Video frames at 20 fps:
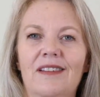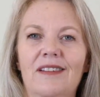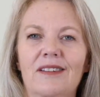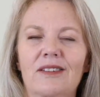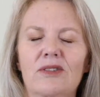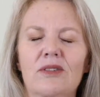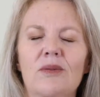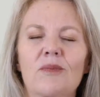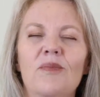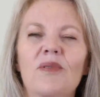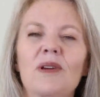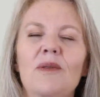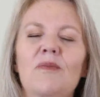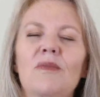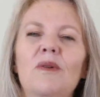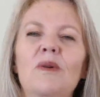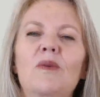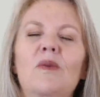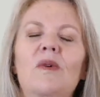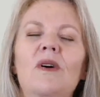Some
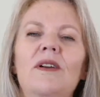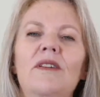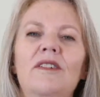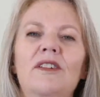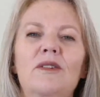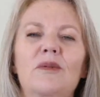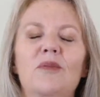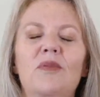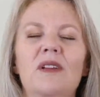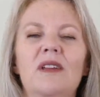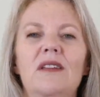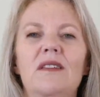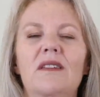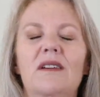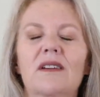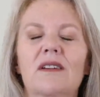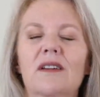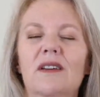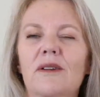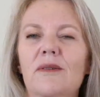people want to be
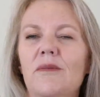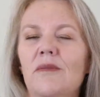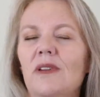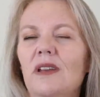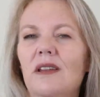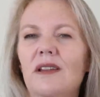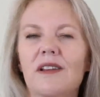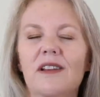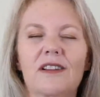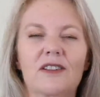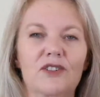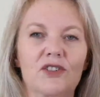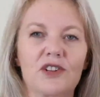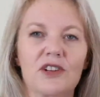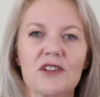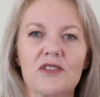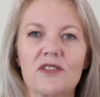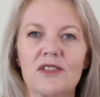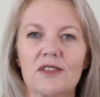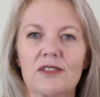the comedic
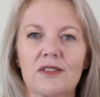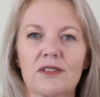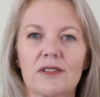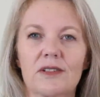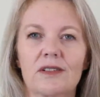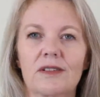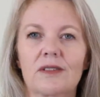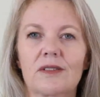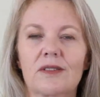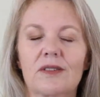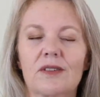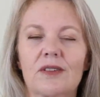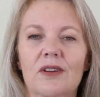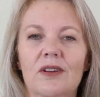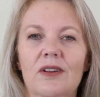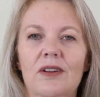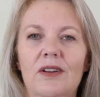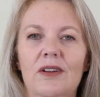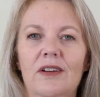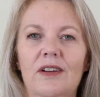geniuses.
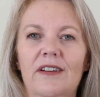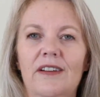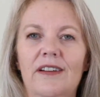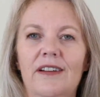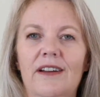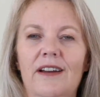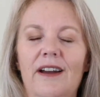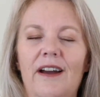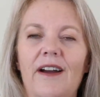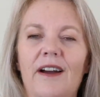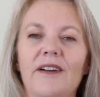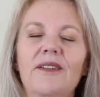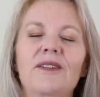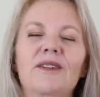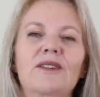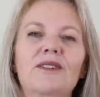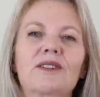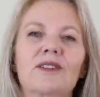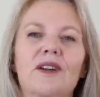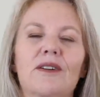
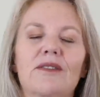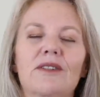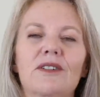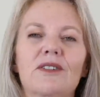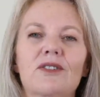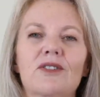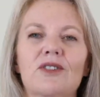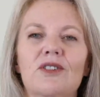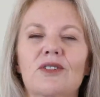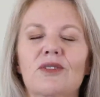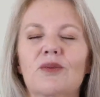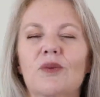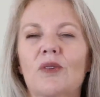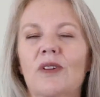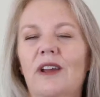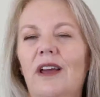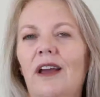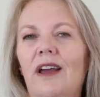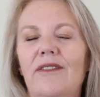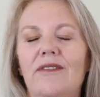Others of us just want
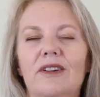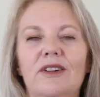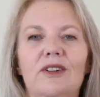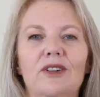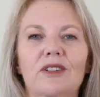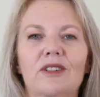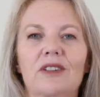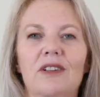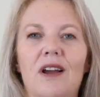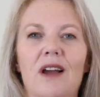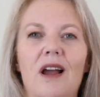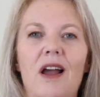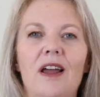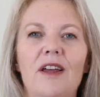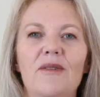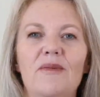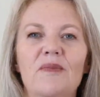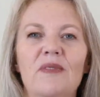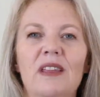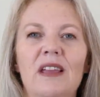to have a good
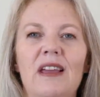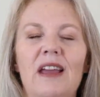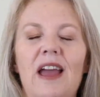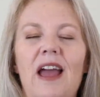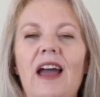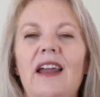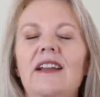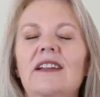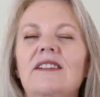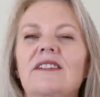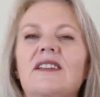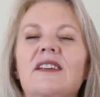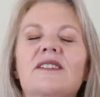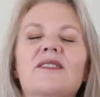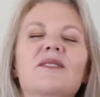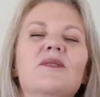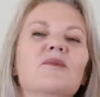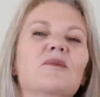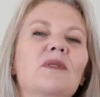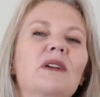time. And it
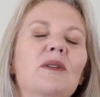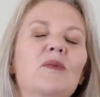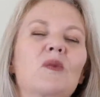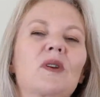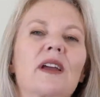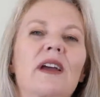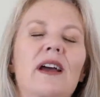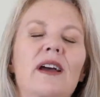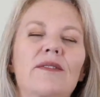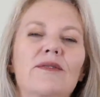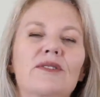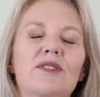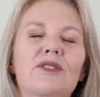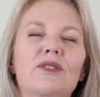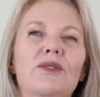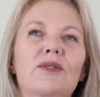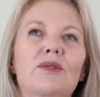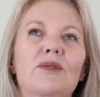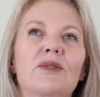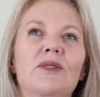doesn't mean we have
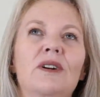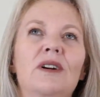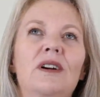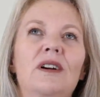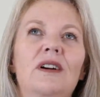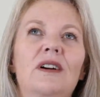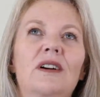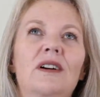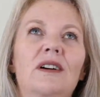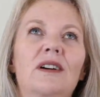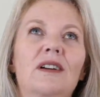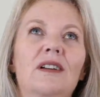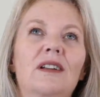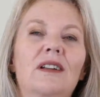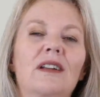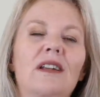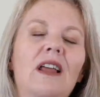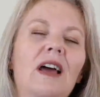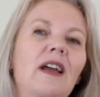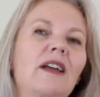to
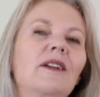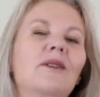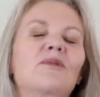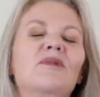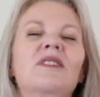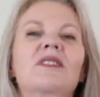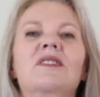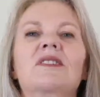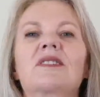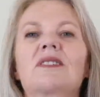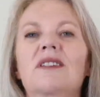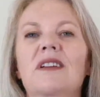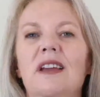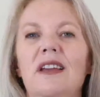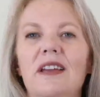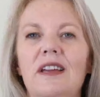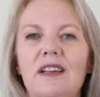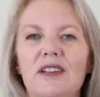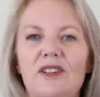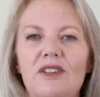light up the
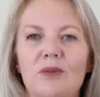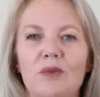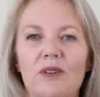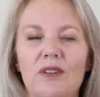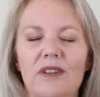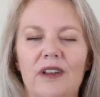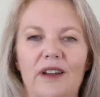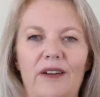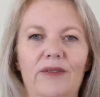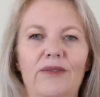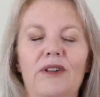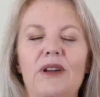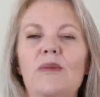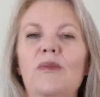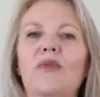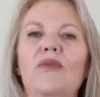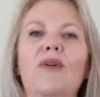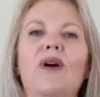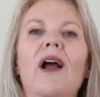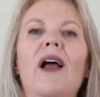stage with every
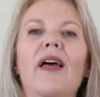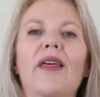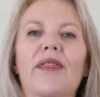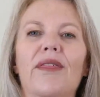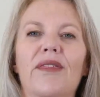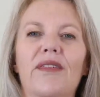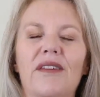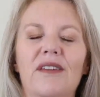breath.